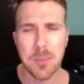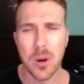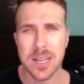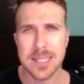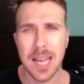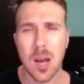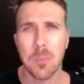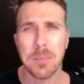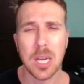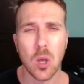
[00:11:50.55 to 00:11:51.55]
breaks
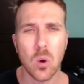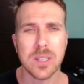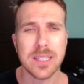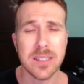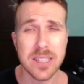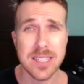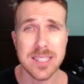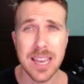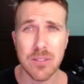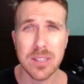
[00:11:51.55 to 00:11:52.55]
down below the
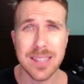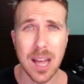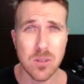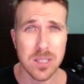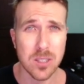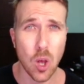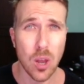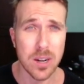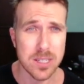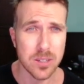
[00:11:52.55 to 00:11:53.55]

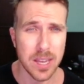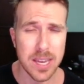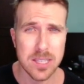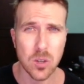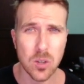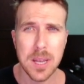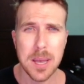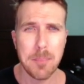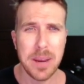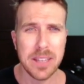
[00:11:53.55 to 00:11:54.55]
$37,000. Okay, so
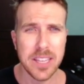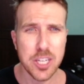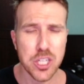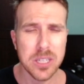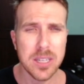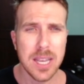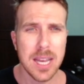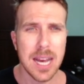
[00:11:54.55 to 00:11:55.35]
pay attention.